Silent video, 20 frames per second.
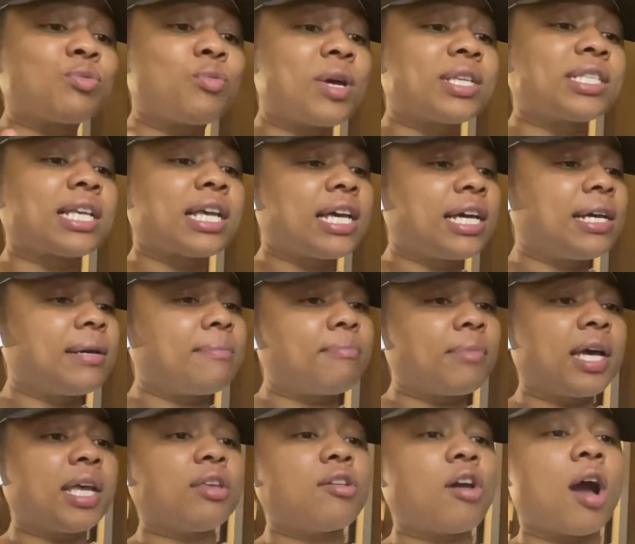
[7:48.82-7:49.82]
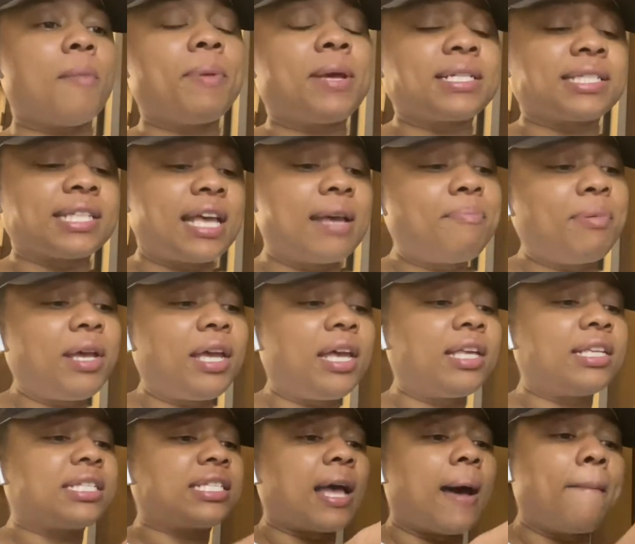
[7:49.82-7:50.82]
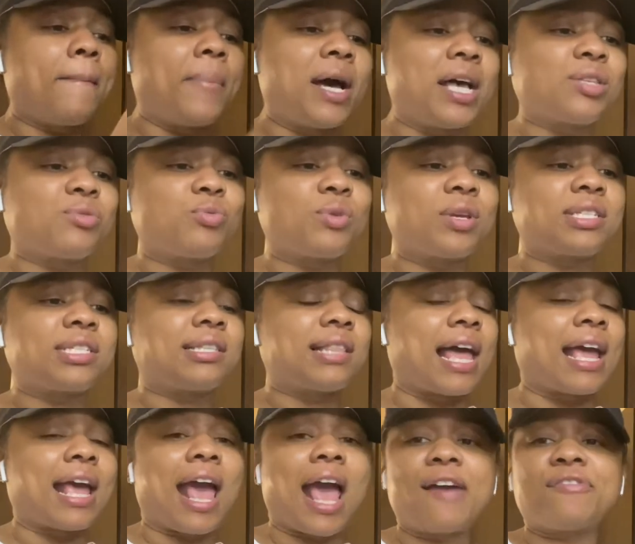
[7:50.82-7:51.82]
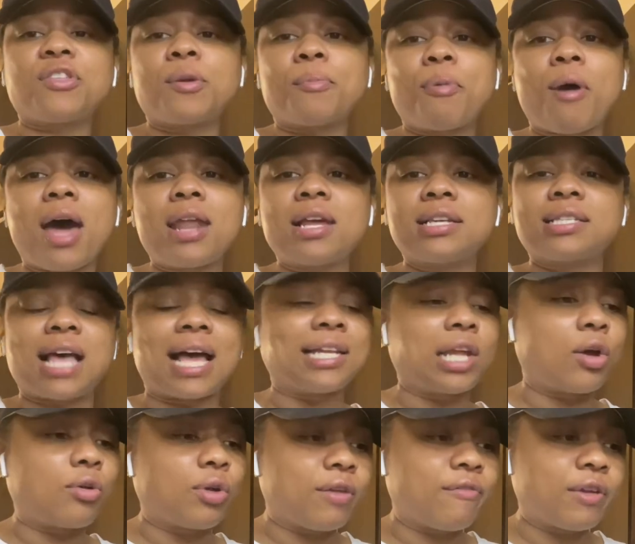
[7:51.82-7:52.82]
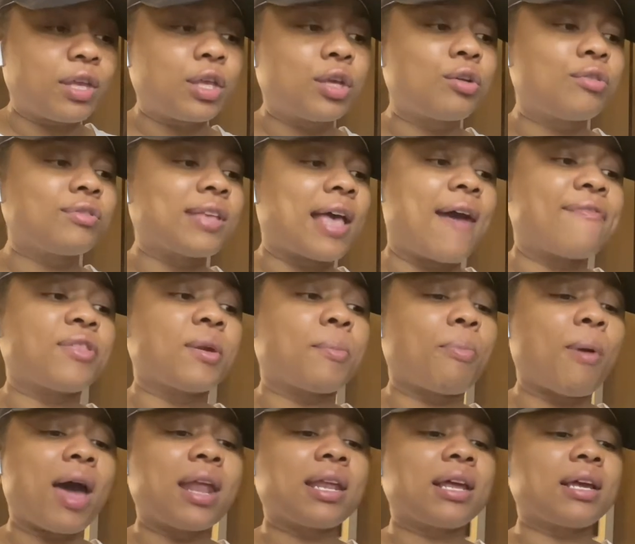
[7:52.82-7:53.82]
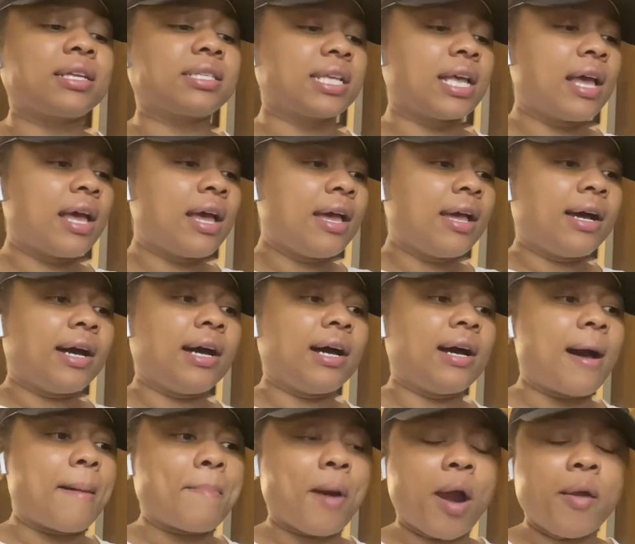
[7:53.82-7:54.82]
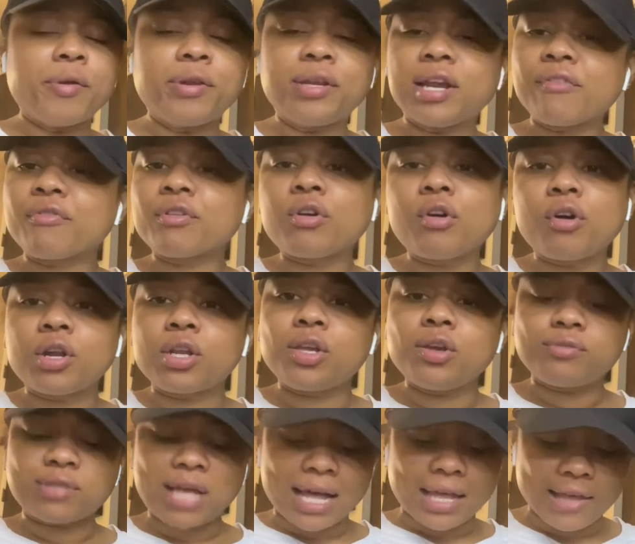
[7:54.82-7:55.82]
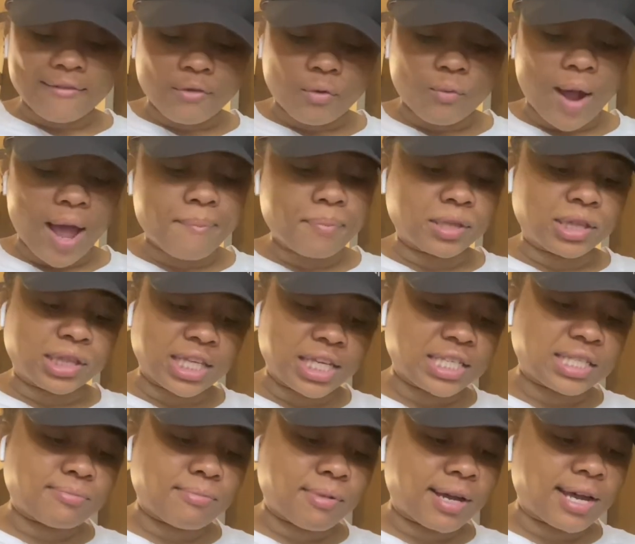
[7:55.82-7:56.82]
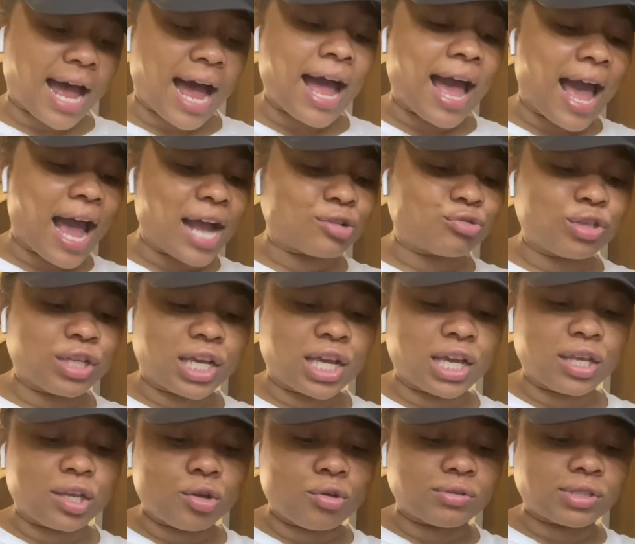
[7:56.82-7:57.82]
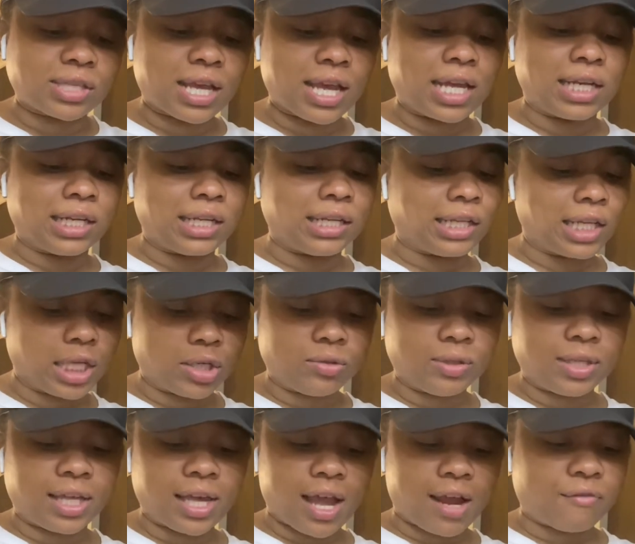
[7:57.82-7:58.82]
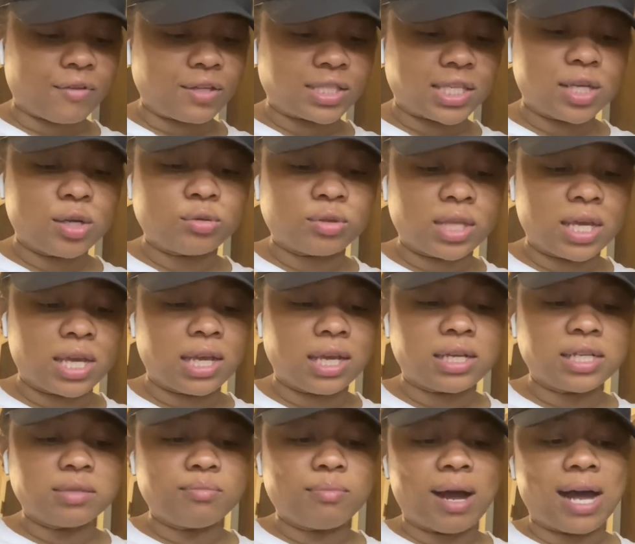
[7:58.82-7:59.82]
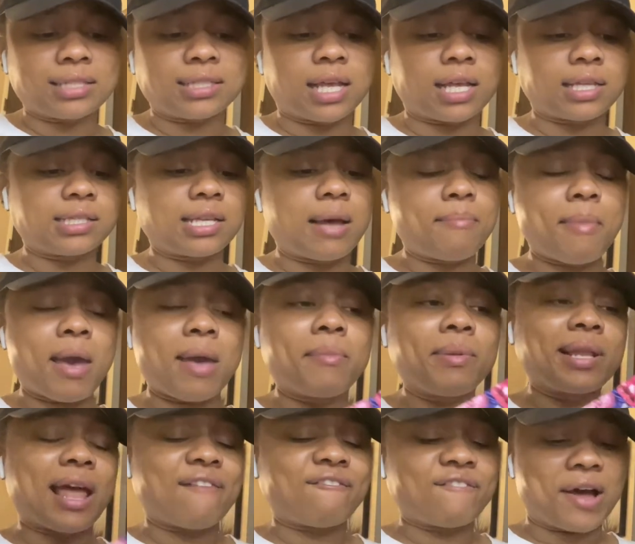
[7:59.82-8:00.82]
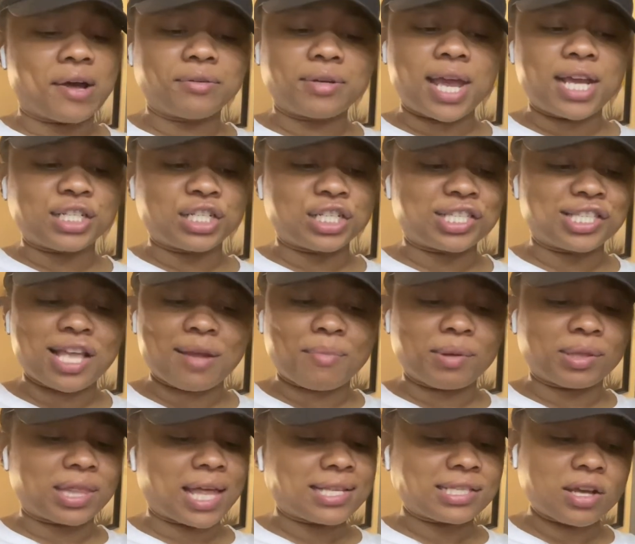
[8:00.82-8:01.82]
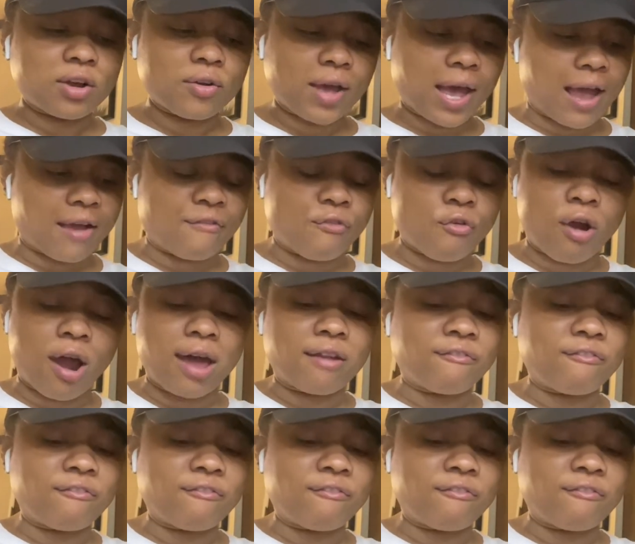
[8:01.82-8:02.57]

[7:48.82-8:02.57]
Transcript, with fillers: was a good month y'all because it be so much once like half the products i don't even use half the products uh, i'm probably never going to use i give away but this month i actually can use literally every single thing in this box except maybe that foundation stick but that's okay four out of